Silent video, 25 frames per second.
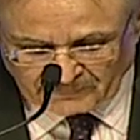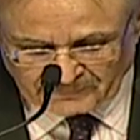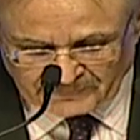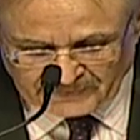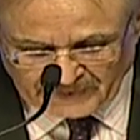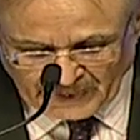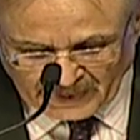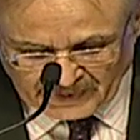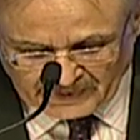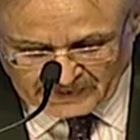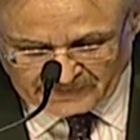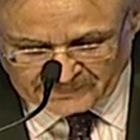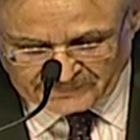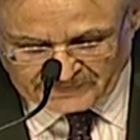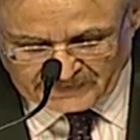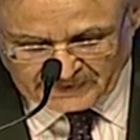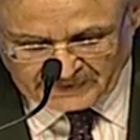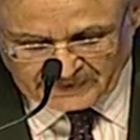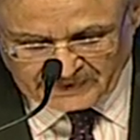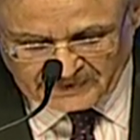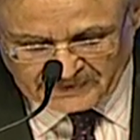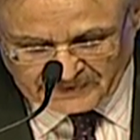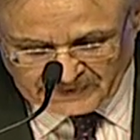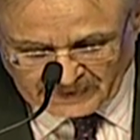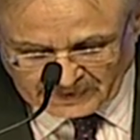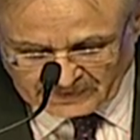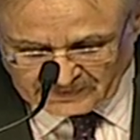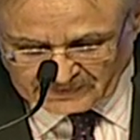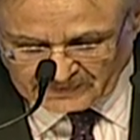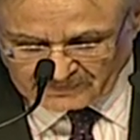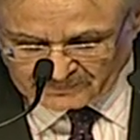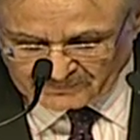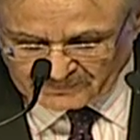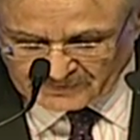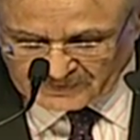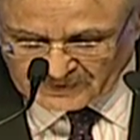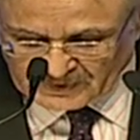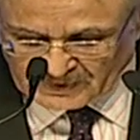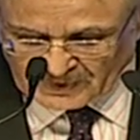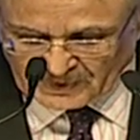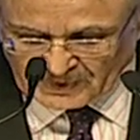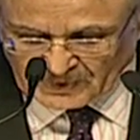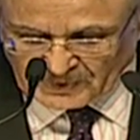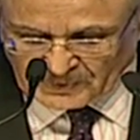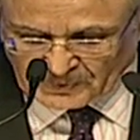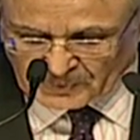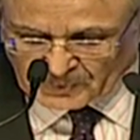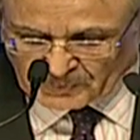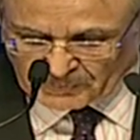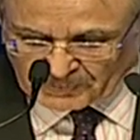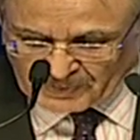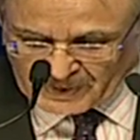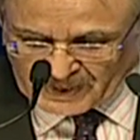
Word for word: tariffs and incentives to make